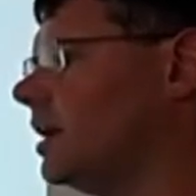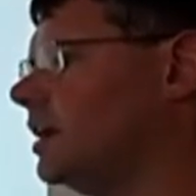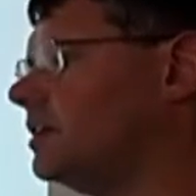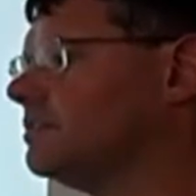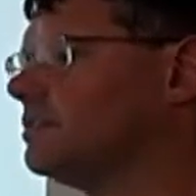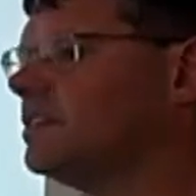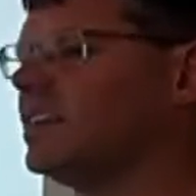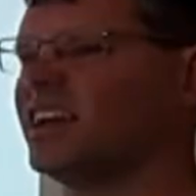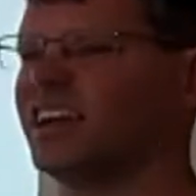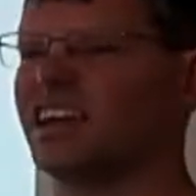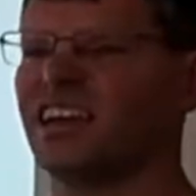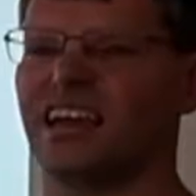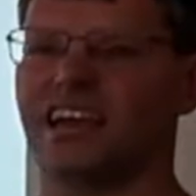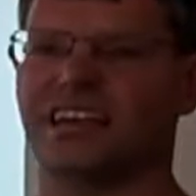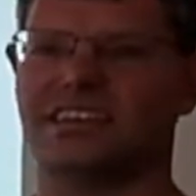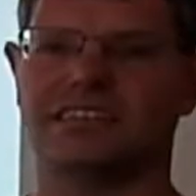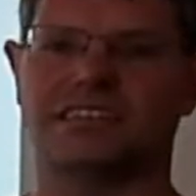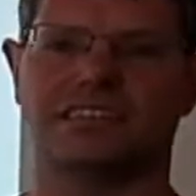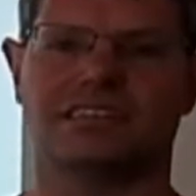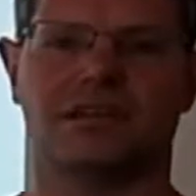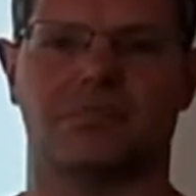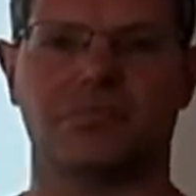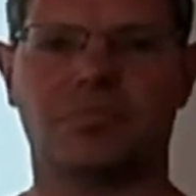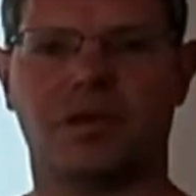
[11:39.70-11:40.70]
internet
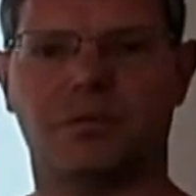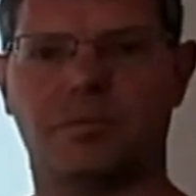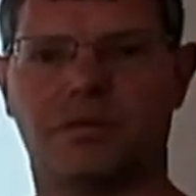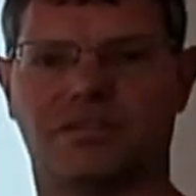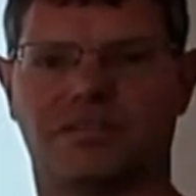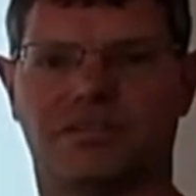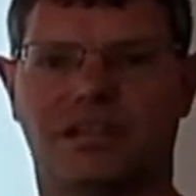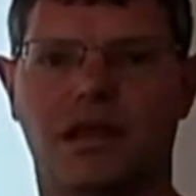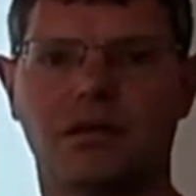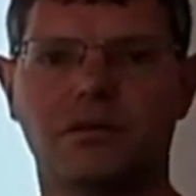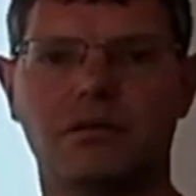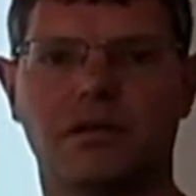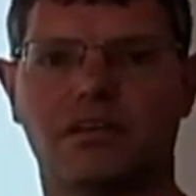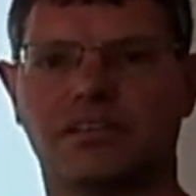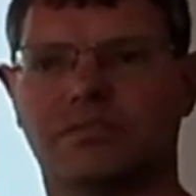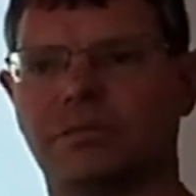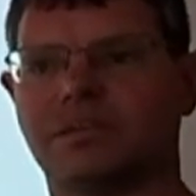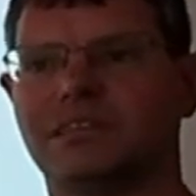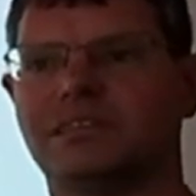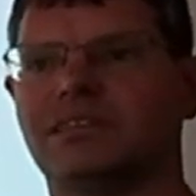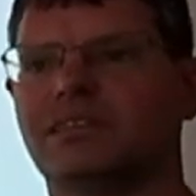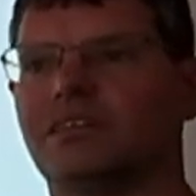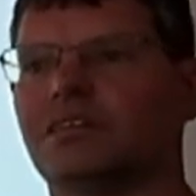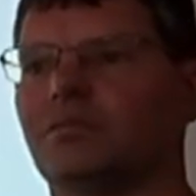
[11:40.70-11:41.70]
connections can be a bit slow,
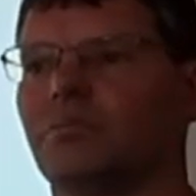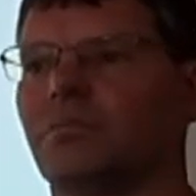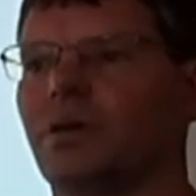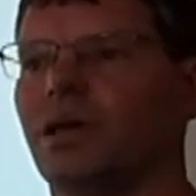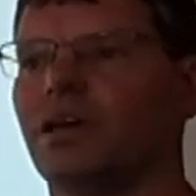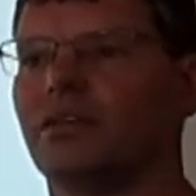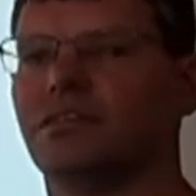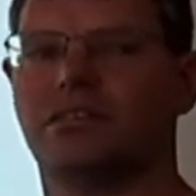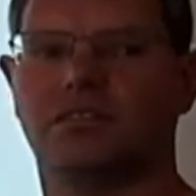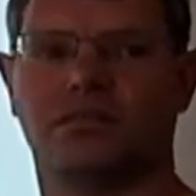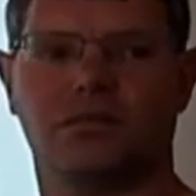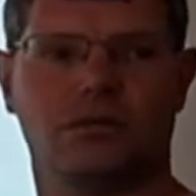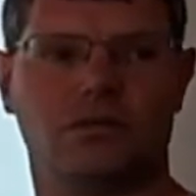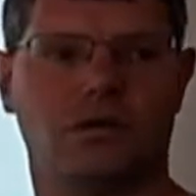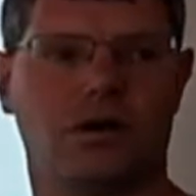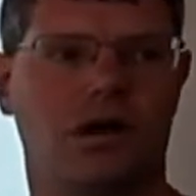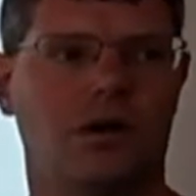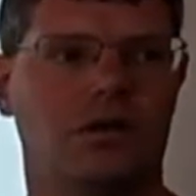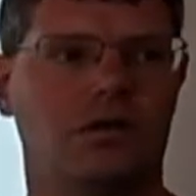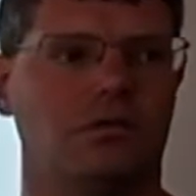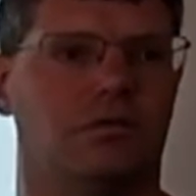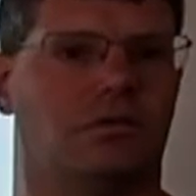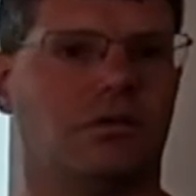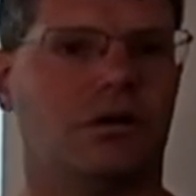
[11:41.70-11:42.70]
especially compared to your
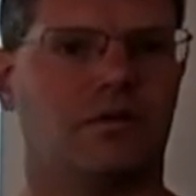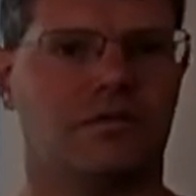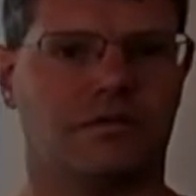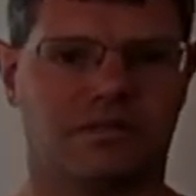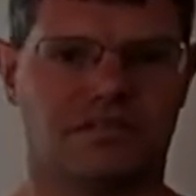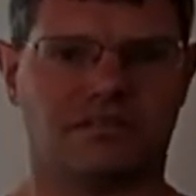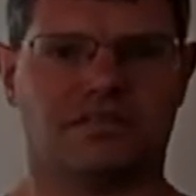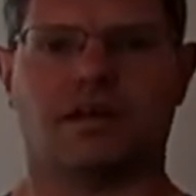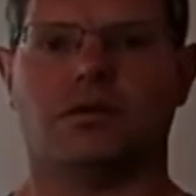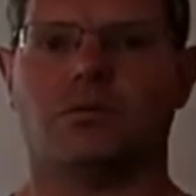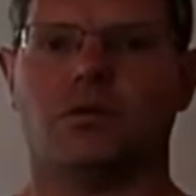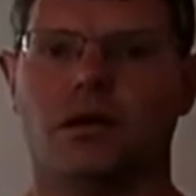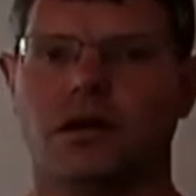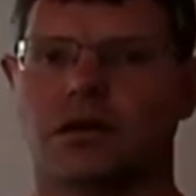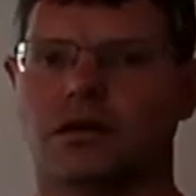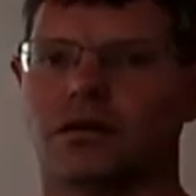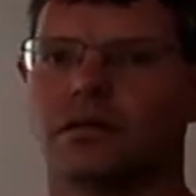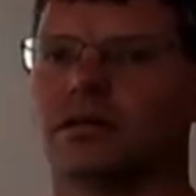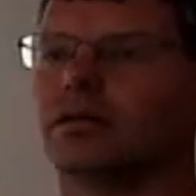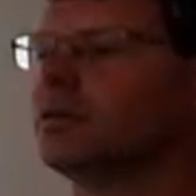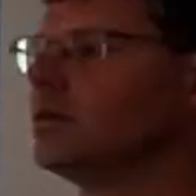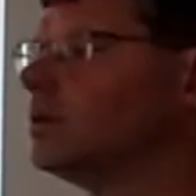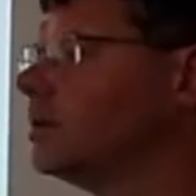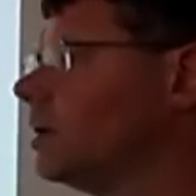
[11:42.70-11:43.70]
own office network.